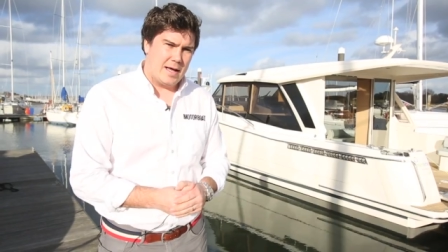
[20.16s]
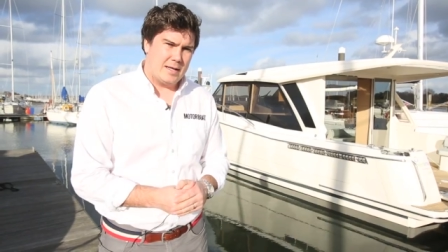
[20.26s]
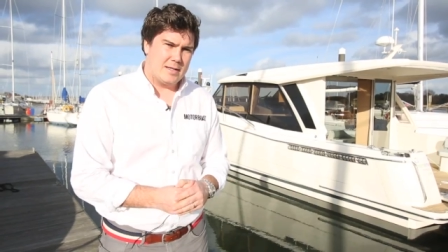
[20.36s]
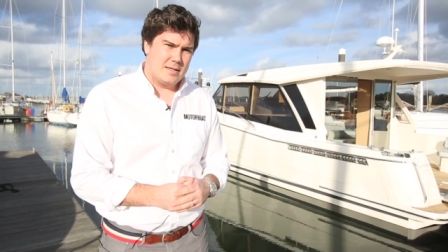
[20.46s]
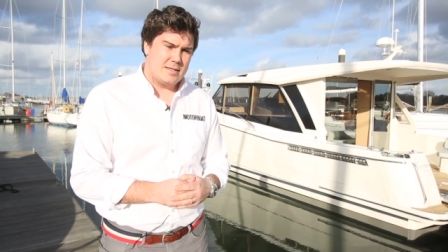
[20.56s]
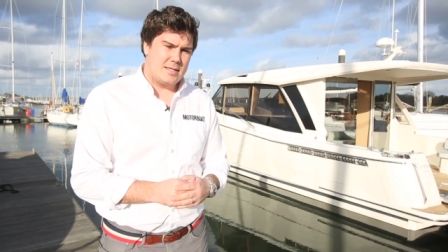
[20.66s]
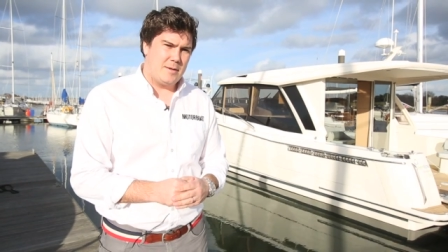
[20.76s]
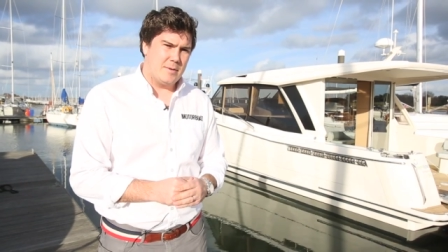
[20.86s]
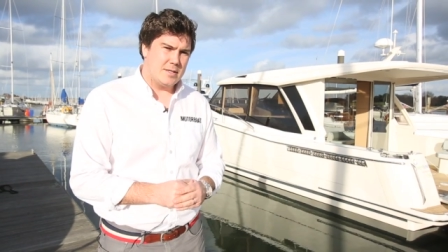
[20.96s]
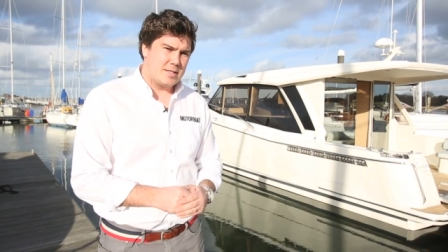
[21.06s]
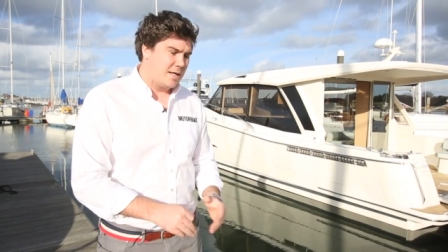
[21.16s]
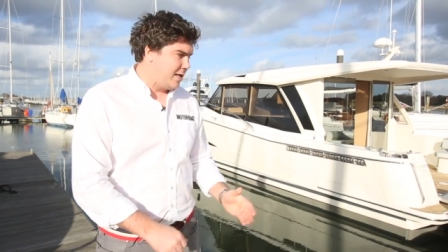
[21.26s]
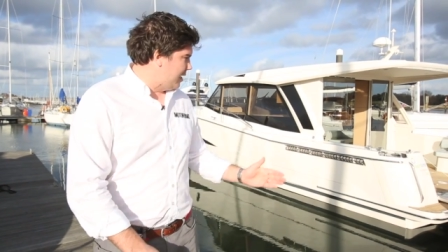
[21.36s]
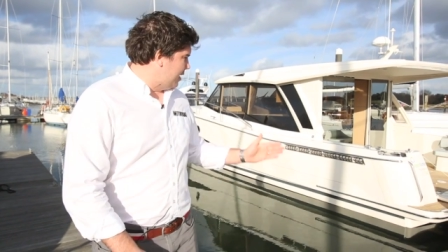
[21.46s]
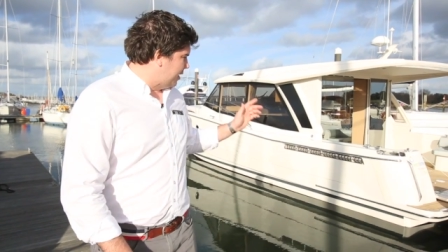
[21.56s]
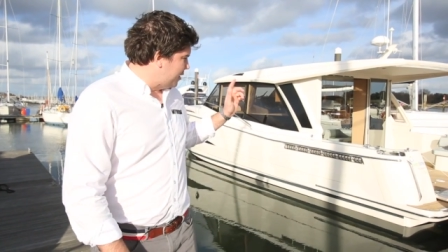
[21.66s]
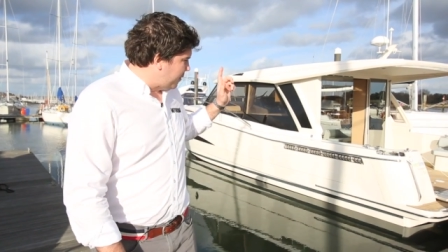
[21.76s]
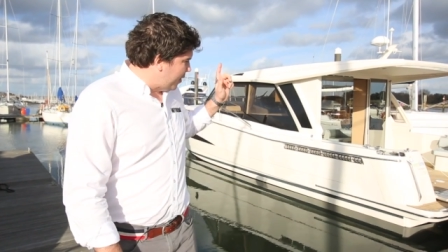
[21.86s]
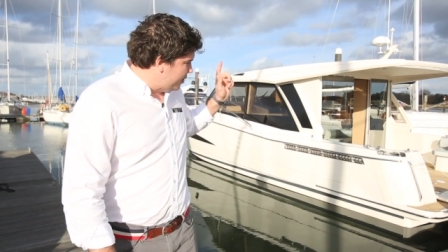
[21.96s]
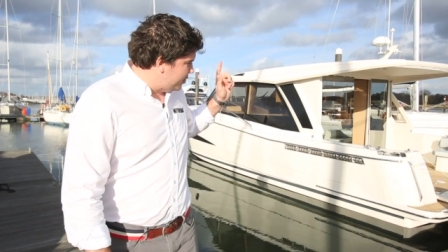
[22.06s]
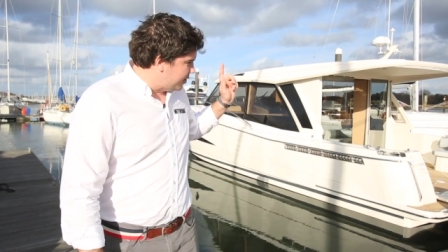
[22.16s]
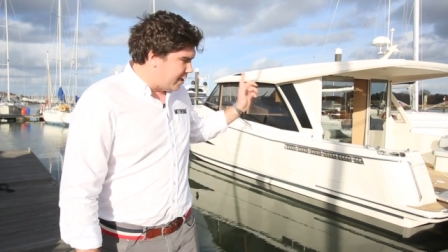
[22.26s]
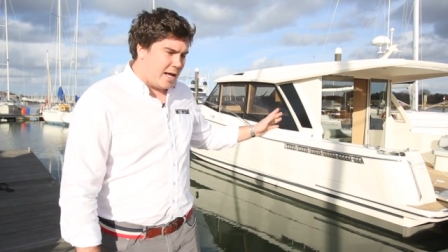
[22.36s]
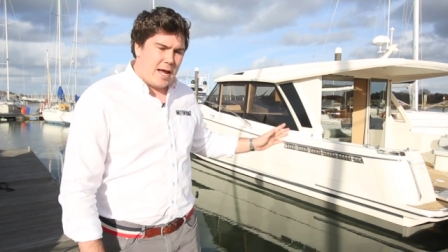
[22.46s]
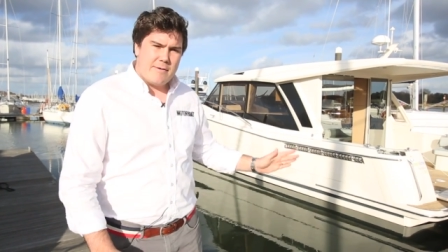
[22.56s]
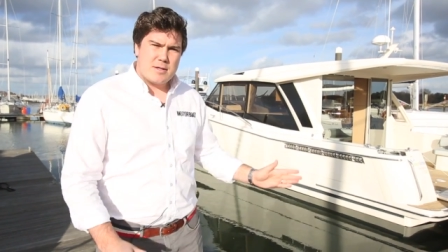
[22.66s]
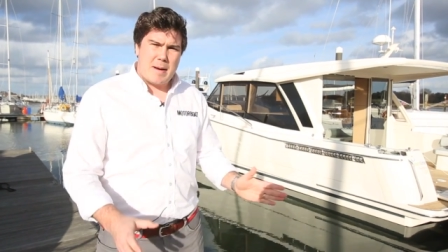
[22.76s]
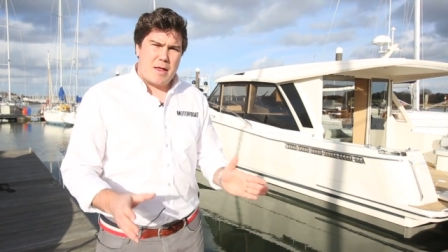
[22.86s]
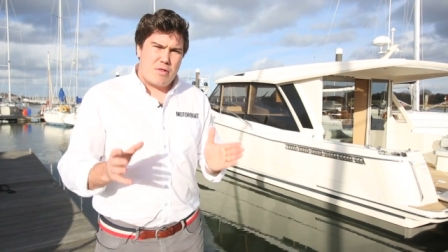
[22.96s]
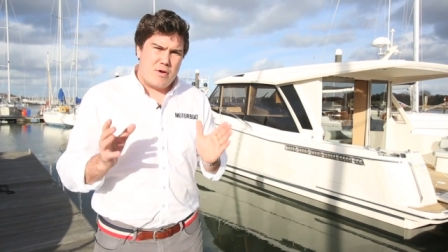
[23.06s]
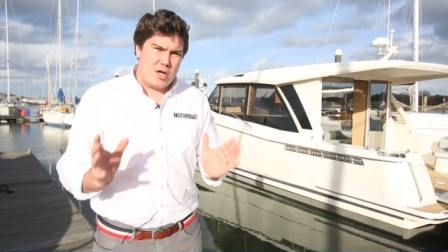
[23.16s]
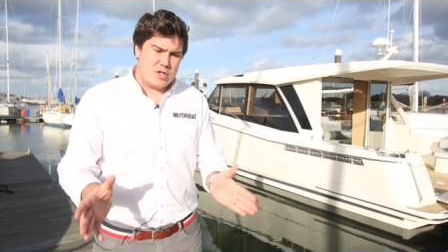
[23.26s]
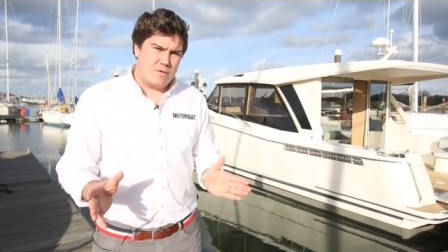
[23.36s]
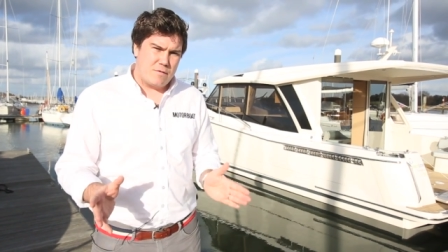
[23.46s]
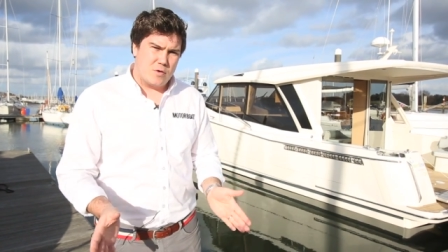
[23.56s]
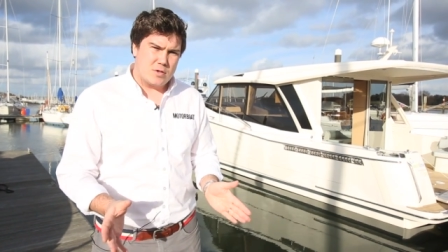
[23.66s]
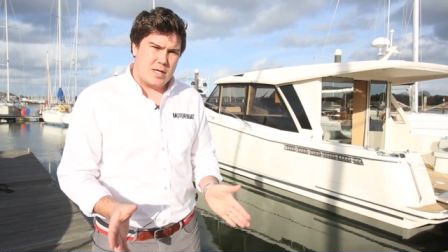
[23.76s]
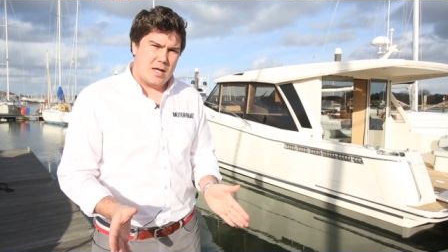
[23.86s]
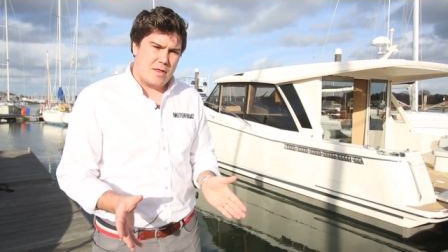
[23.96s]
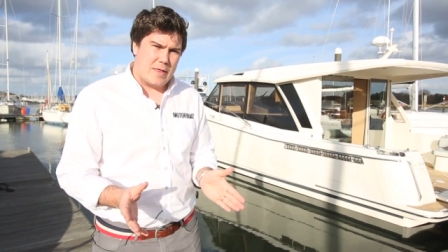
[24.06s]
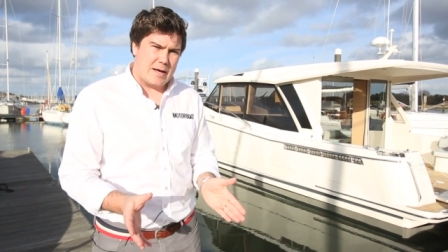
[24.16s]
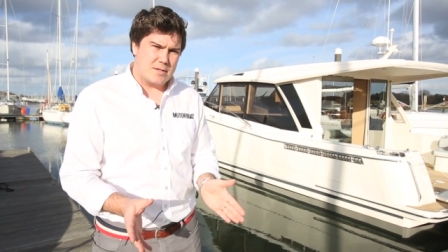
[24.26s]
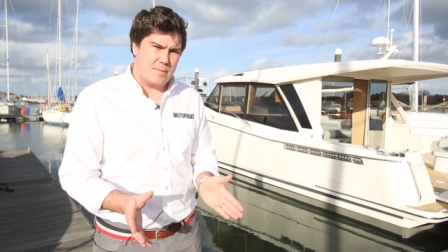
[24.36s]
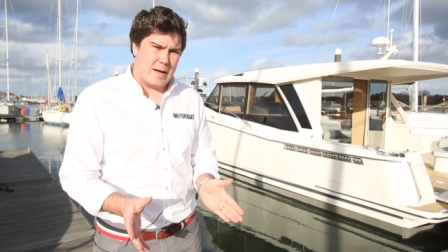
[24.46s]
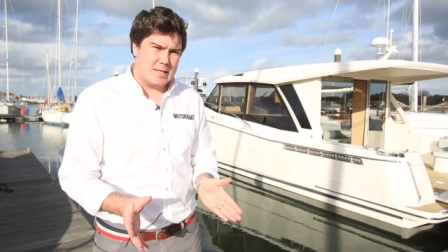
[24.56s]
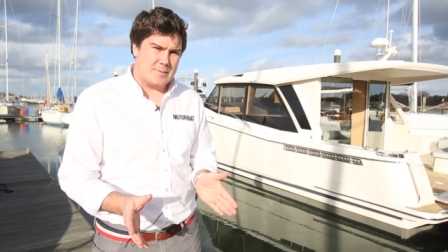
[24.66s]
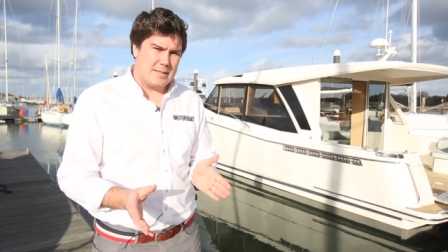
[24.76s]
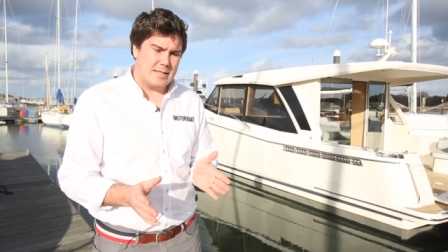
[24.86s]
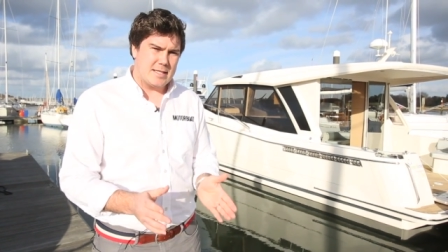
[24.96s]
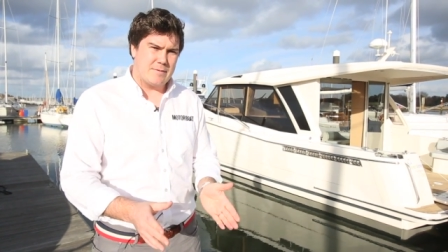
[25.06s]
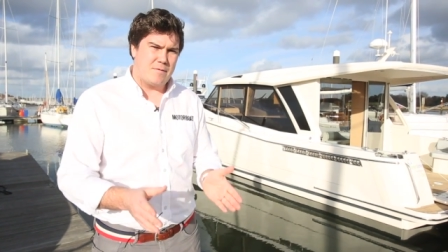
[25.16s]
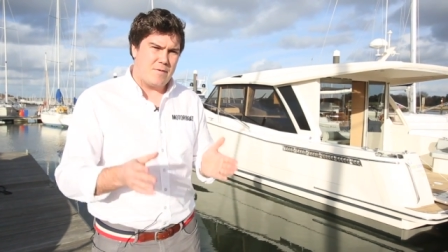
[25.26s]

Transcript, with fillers: and Siemens. This boat, as you see it here, is about three hundred and forty thousand pounds, but it does have a